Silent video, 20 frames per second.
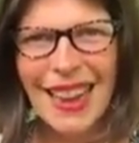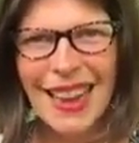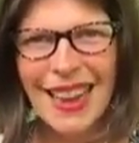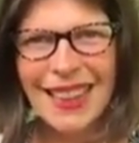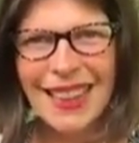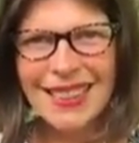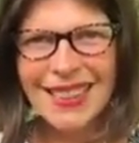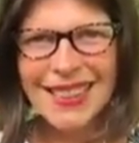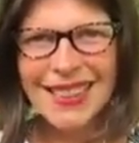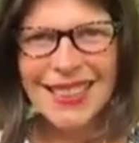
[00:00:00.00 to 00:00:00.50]

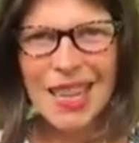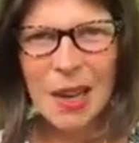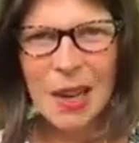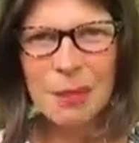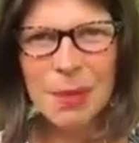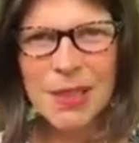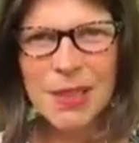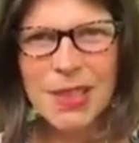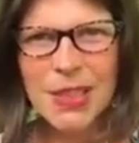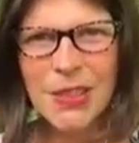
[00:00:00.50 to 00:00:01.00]
In this
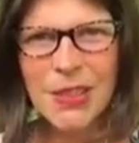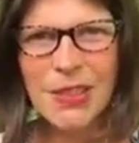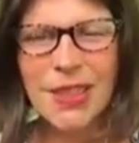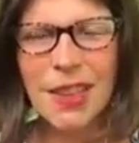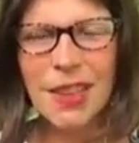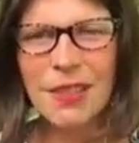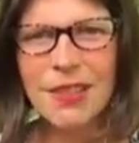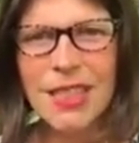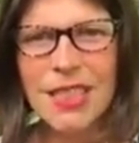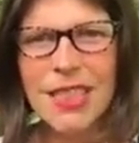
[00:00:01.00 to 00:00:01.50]
episode
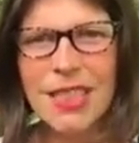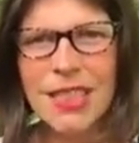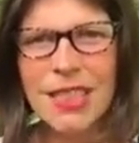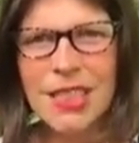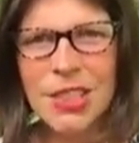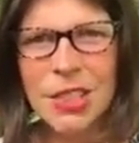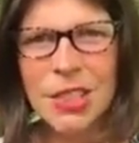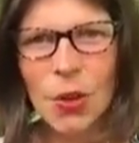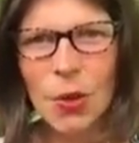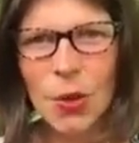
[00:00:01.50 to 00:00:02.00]
of the
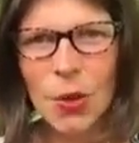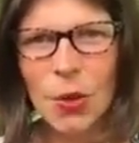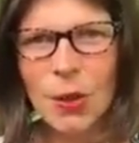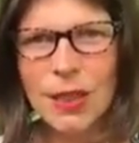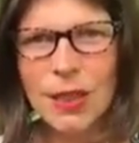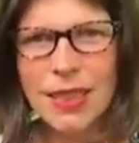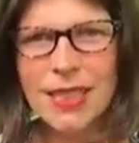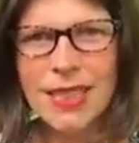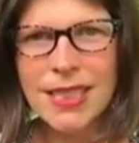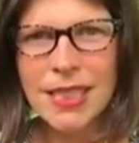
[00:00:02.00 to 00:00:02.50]

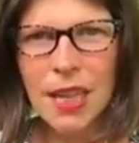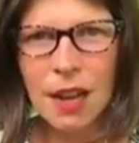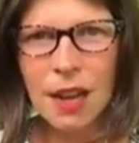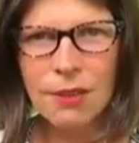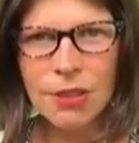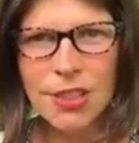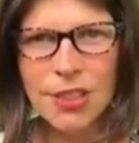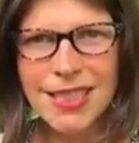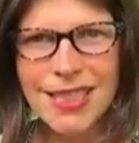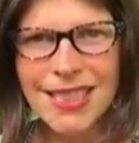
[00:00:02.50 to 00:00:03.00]
Soul
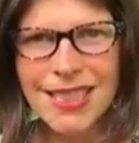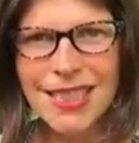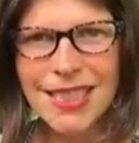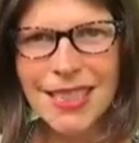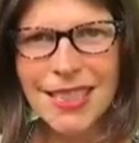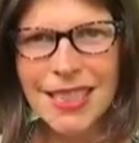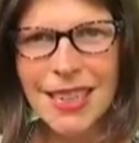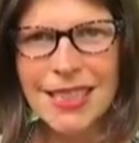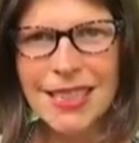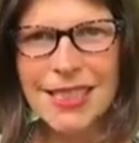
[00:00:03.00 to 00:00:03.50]

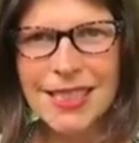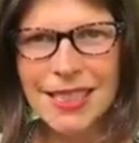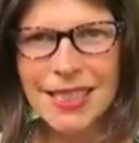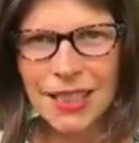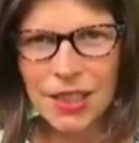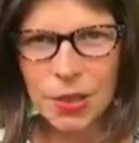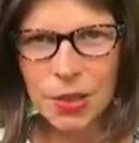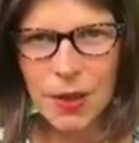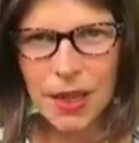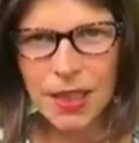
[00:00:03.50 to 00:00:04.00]
Sovereignty and
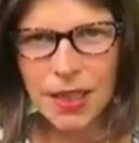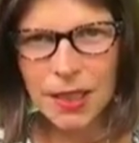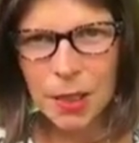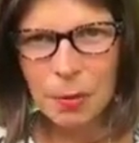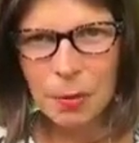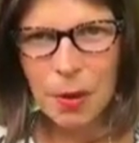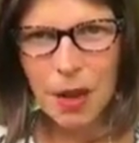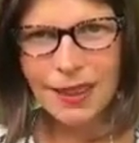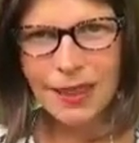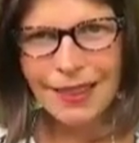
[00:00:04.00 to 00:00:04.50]

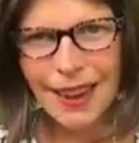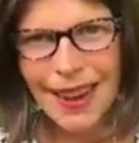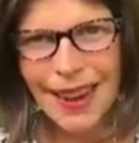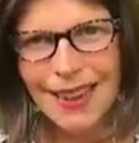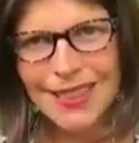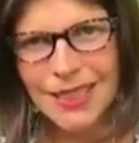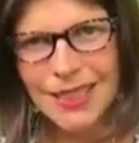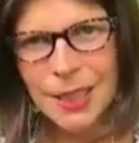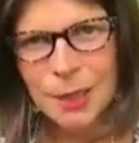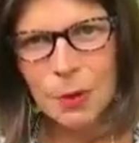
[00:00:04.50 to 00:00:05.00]
Sexuality
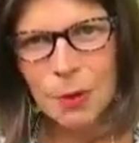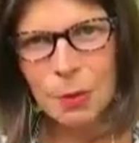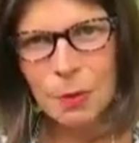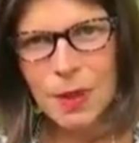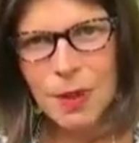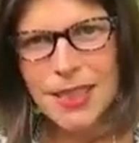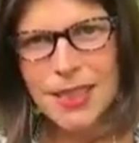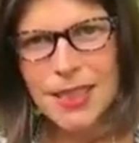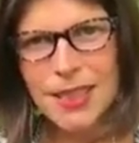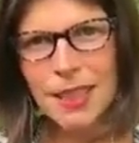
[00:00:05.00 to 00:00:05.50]
Podcast with
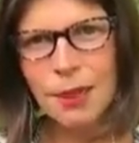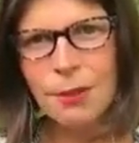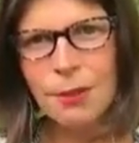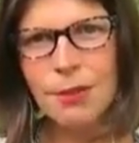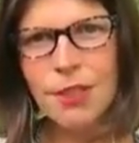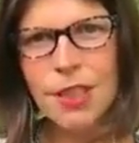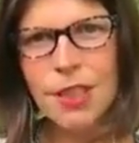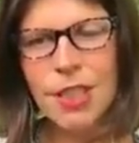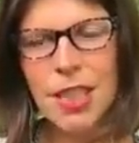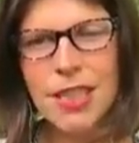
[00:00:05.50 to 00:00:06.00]
myself,
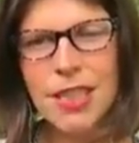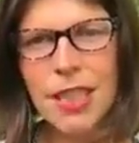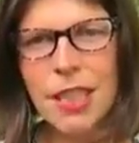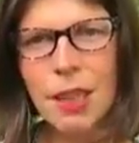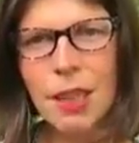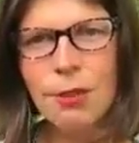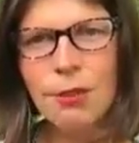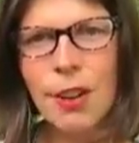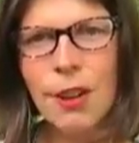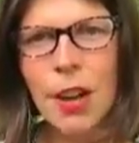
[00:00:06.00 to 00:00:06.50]

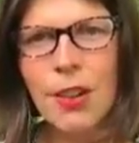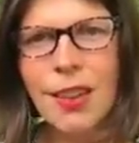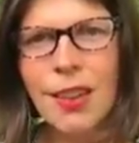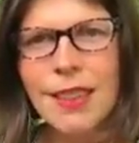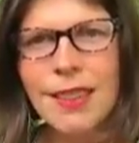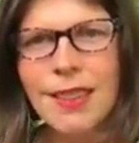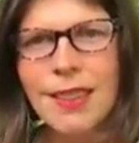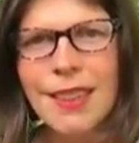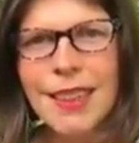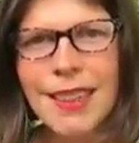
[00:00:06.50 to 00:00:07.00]
Jessica
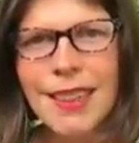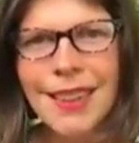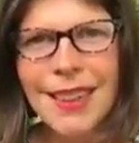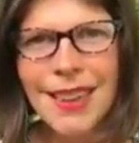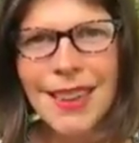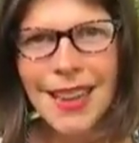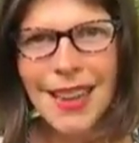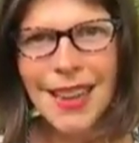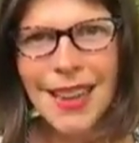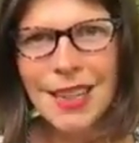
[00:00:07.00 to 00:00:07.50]
Falcon,
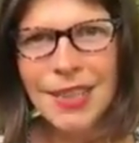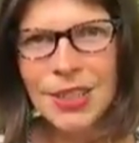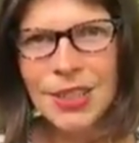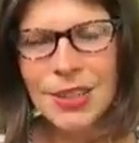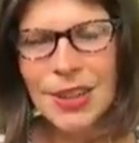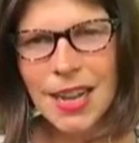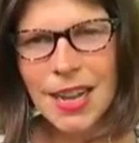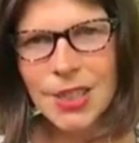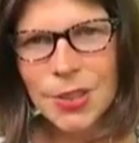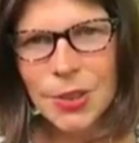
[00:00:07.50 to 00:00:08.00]

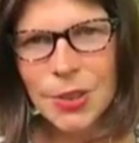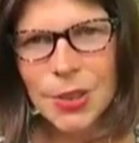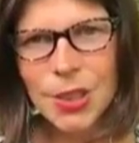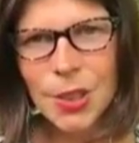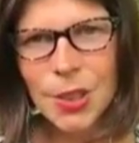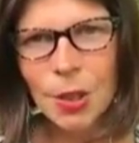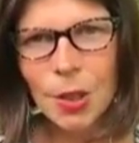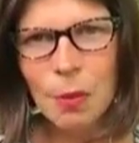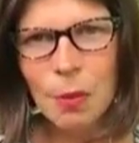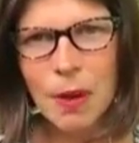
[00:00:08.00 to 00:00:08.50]
International
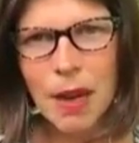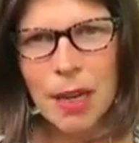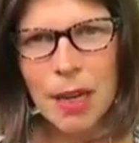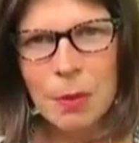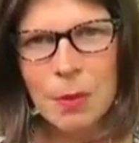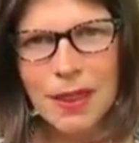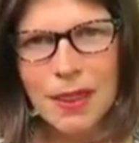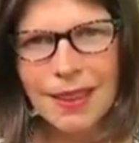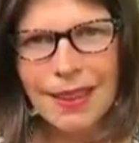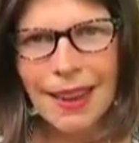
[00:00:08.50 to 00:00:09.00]
Soul
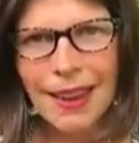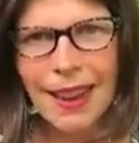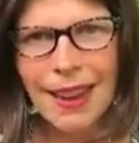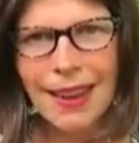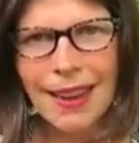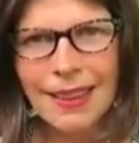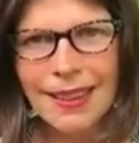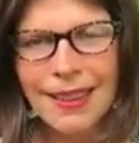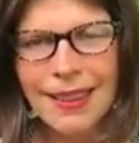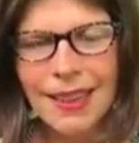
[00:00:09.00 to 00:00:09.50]
Embodiment
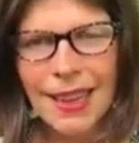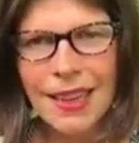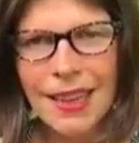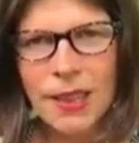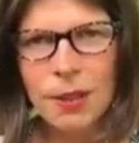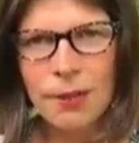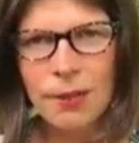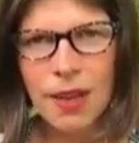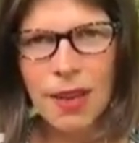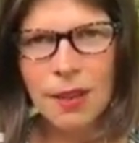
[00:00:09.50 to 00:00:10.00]
Guide
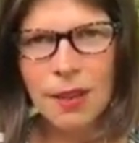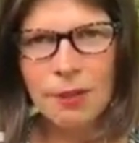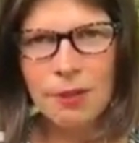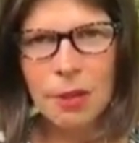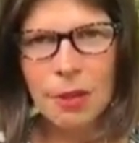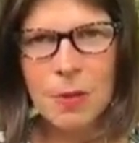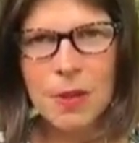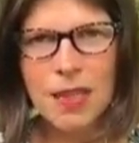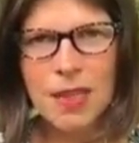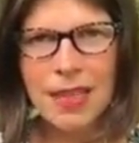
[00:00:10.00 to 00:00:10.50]
and Divine
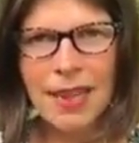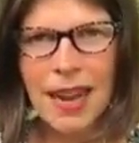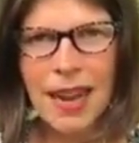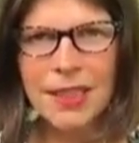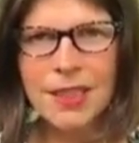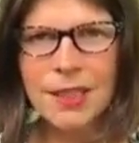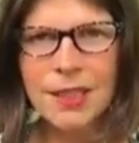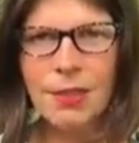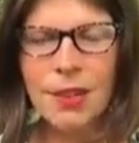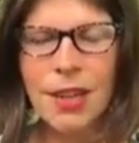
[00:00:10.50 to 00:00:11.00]
Feminine
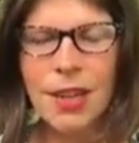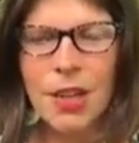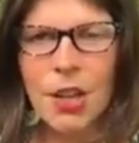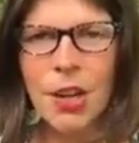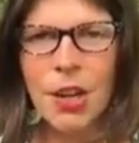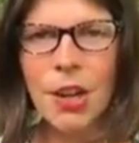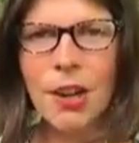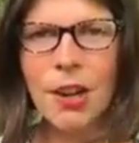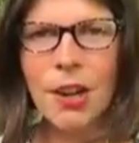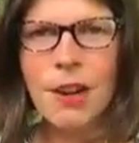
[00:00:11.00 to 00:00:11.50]

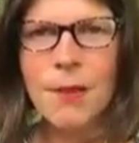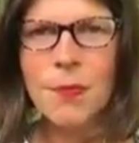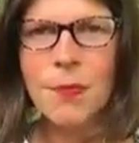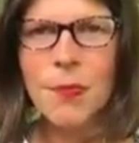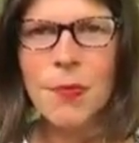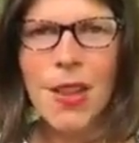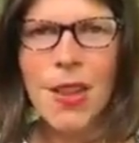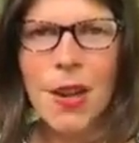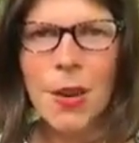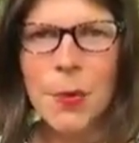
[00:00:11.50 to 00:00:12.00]
Activator,
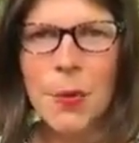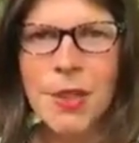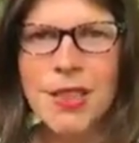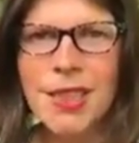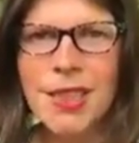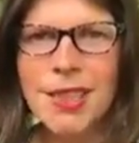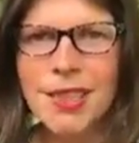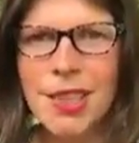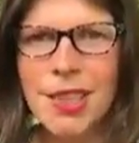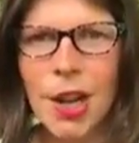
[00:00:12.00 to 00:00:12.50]
I want
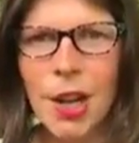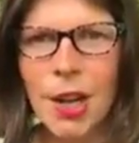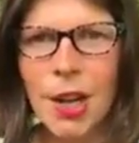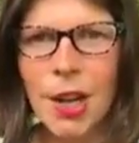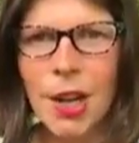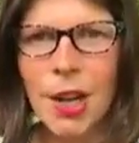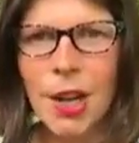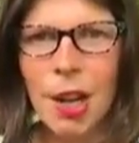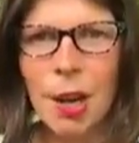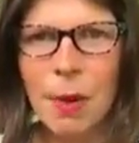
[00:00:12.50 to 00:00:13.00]
to talk
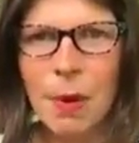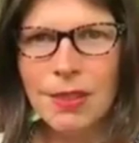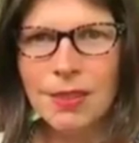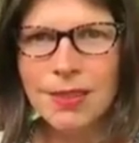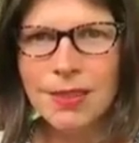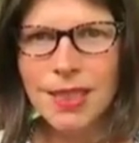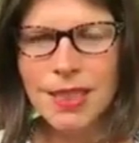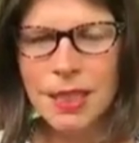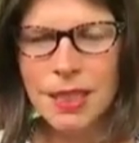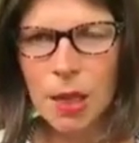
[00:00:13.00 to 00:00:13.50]
about
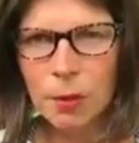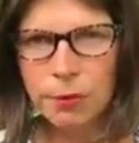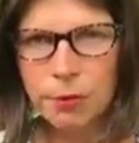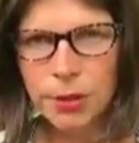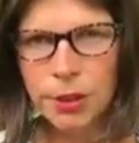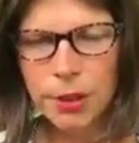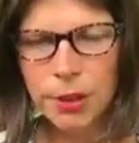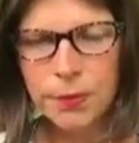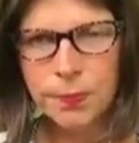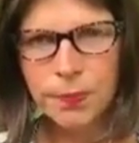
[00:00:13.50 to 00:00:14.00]

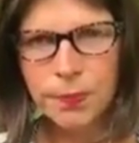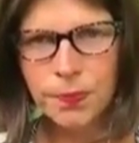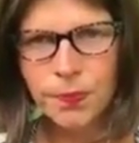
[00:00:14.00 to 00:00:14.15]
discomfort.